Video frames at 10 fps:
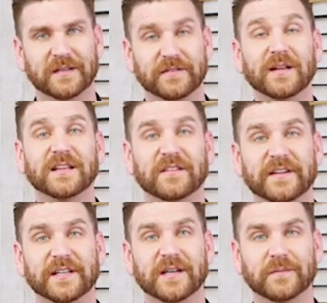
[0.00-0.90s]
If you like the
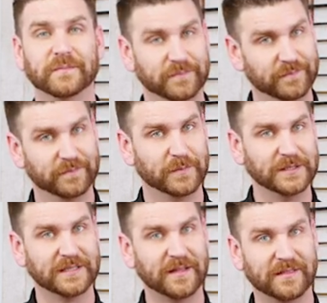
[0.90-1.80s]
video,
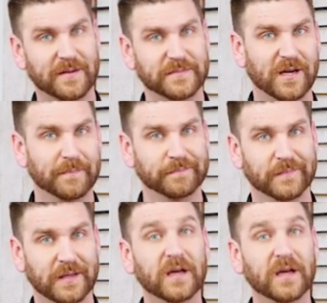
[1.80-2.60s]
please hit the thumbs up.